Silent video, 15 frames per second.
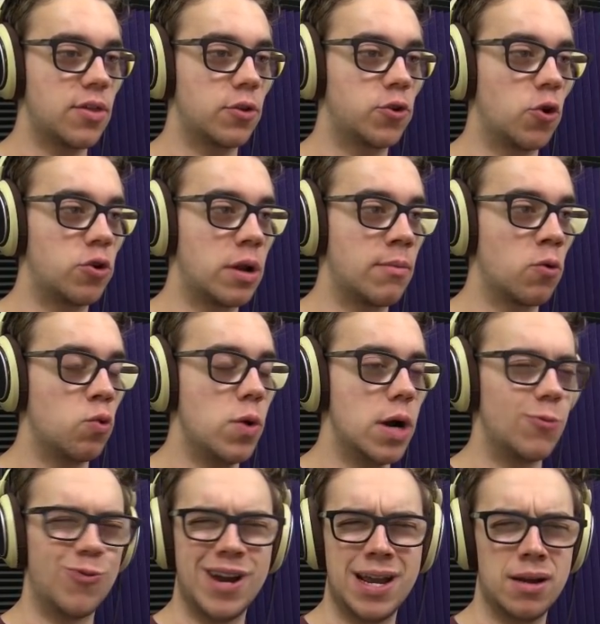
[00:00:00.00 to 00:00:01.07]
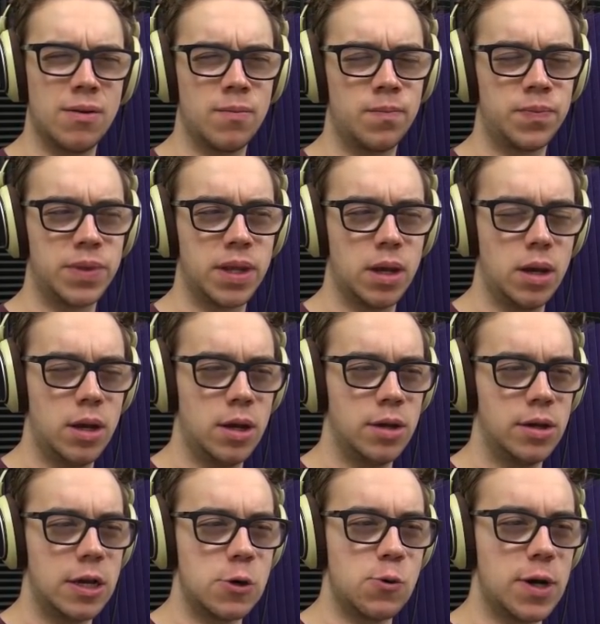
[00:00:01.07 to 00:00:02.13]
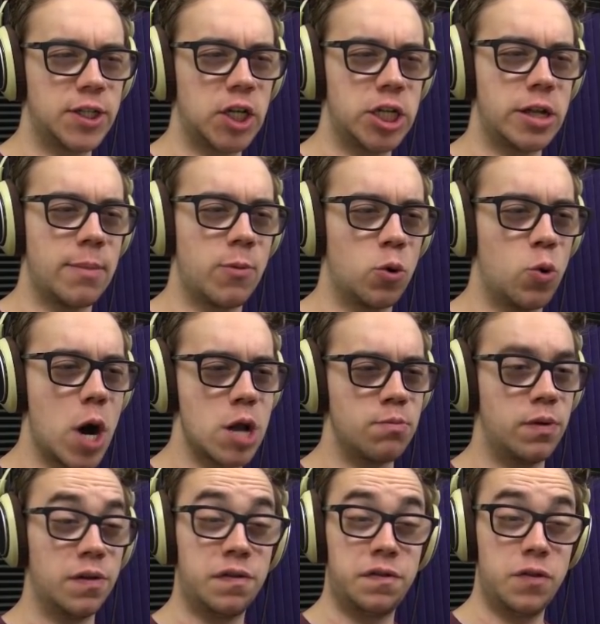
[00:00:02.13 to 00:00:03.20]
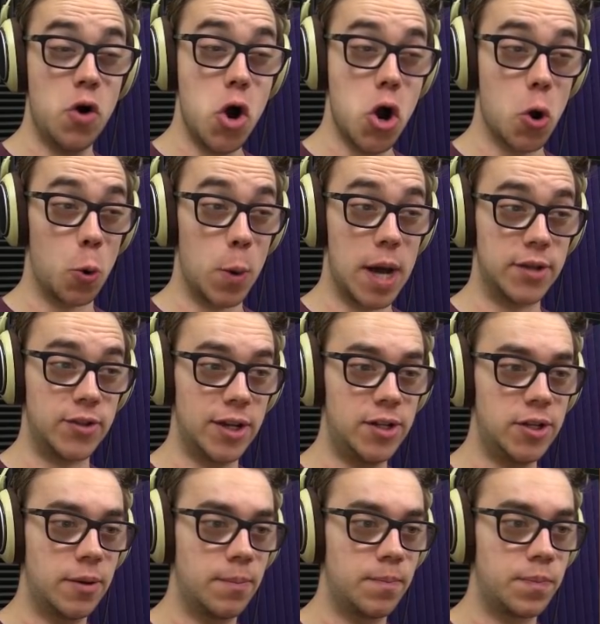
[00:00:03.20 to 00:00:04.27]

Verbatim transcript: at the door number 1. Wait, it wasn't number 1 before, was it?